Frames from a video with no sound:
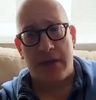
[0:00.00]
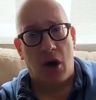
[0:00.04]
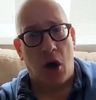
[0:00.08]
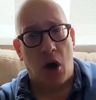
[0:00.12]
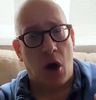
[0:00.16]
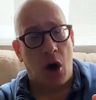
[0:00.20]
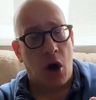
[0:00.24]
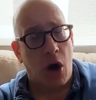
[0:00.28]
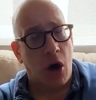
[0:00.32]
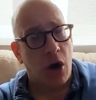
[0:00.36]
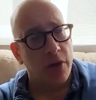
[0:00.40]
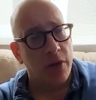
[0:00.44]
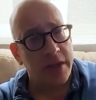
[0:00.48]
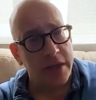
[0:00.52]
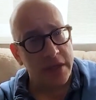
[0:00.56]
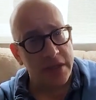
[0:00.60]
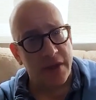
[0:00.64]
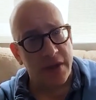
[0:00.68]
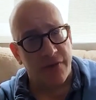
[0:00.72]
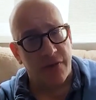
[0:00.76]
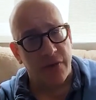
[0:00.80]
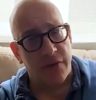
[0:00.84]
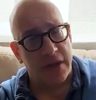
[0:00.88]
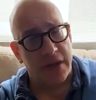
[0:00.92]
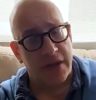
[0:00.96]
all these
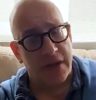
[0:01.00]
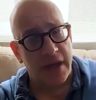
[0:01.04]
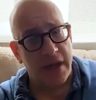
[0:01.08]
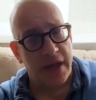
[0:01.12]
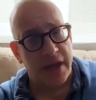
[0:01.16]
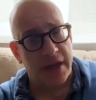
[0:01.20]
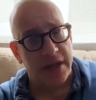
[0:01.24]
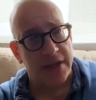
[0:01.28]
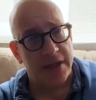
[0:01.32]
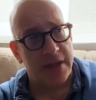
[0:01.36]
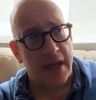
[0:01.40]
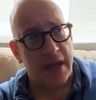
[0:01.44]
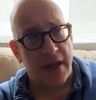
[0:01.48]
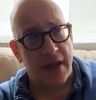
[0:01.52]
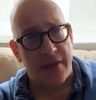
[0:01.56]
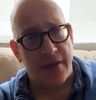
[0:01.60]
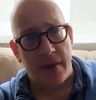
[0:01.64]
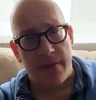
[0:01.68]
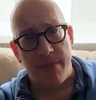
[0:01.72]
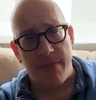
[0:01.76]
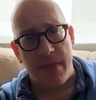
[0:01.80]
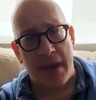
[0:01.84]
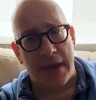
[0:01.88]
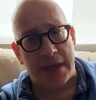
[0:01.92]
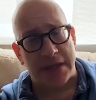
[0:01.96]
different things
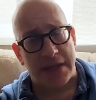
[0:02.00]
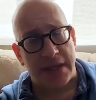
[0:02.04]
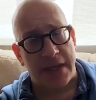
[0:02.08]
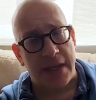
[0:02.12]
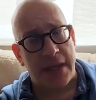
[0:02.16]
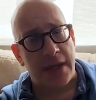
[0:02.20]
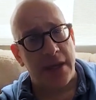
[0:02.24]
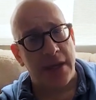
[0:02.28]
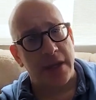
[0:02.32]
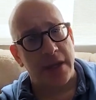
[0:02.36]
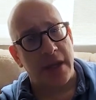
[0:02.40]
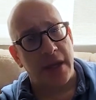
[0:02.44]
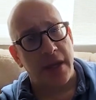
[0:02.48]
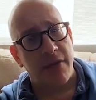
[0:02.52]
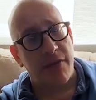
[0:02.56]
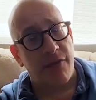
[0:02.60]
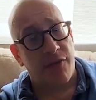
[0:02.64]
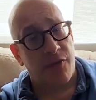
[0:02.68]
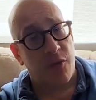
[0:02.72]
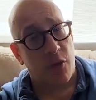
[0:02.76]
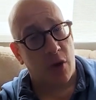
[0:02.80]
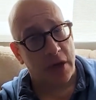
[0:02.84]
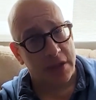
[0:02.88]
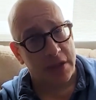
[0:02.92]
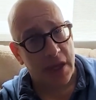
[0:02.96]
that makes Italy,
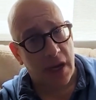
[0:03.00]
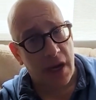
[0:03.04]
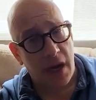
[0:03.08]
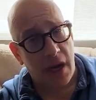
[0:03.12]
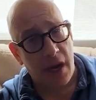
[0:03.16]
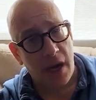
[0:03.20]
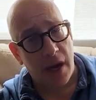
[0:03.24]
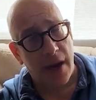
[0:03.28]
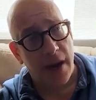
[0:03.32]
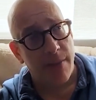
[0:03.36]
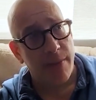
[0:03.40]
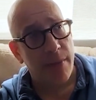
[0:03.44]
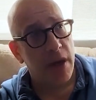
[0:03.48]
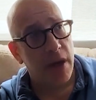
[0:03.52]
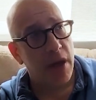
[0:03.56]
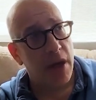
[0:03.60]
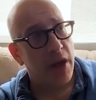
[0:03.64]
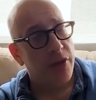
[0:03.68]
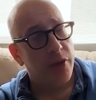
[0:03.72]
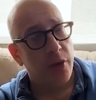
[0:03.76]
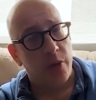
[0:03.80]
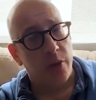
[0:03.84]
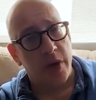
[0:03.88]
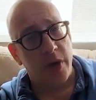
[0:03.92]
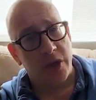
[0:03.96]
for a time,
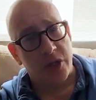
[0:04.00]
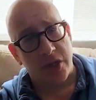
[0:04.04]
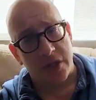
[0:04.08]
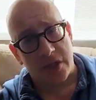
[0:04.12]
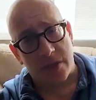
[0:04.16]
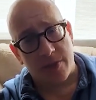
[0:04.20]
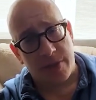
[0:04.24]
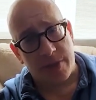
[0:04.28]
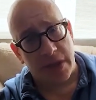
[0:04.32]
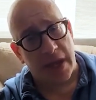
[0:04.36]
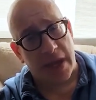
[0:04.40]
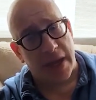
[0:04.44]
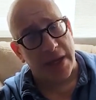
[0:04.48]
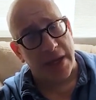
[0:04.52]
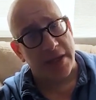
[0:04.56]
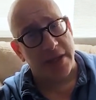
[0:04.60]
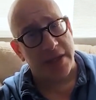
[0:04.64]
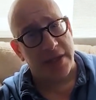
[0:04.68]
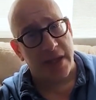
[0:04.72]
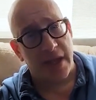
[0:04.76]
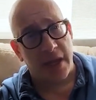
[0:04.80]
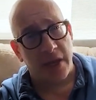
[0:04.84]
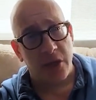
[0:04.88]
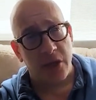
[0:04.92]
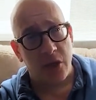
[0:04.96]
the richest place
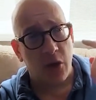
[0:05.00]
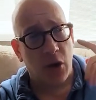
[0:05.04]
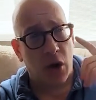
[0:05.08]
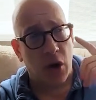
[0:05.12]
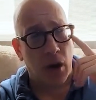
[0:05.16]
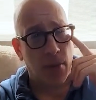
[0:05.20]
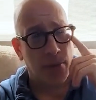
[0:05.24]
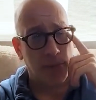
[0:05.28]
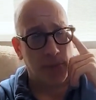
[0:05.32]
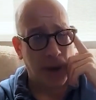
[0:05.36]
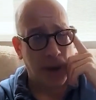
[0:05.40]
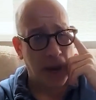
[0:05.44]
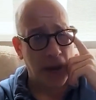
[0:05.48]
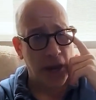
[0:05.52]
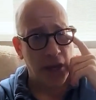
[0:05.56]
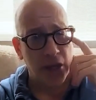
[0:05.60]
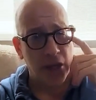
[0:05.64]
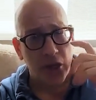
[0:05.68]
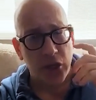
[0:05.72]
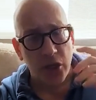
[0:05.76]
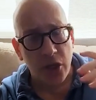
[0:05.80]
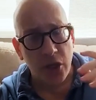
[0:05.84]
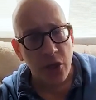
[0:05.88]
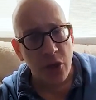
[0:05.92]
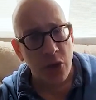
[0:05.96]
in Europe by a
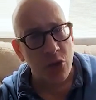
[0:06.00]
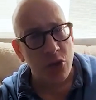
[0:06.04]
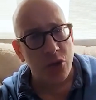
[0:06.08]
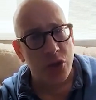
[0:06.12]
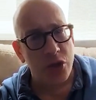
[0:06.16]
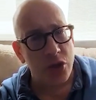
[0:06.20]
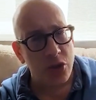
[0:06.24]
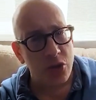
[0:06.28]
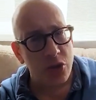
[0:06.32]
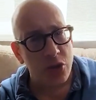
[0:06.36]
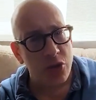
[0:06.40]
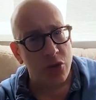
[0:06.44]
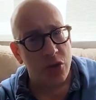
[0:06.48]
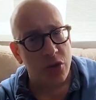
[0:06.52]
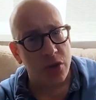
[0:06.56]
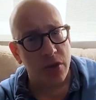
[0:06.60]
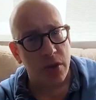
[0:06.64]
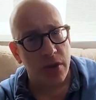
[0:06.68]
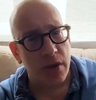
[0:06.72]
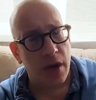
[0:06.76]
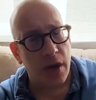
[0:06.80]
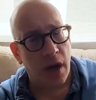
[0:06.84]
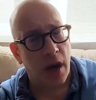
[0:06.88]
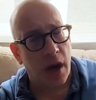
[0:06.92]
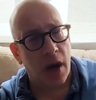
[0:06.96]
huge, huge
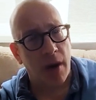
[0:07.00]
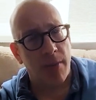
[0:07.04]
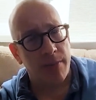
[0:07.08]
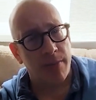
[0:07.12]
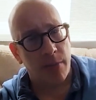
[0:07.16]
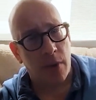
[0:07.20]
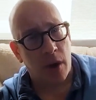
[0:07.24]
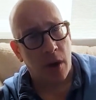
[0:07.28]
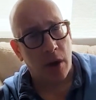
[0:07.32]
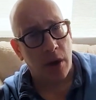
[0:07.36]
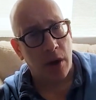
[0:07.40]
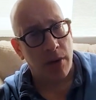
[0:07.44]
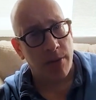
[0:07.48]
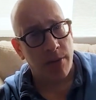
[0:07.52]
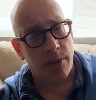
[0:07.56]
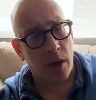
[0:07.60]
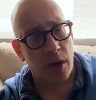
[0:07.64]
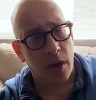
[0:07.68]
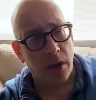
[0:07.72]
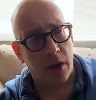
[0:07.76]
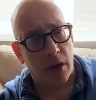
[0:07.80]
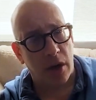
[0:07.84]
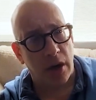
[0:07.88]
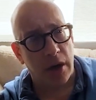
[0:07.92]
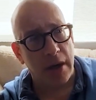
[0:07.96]

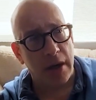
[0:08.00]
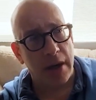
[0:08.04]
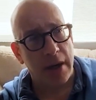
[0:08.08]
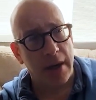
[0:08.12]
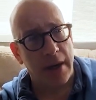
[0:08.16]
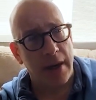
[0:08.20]
marker.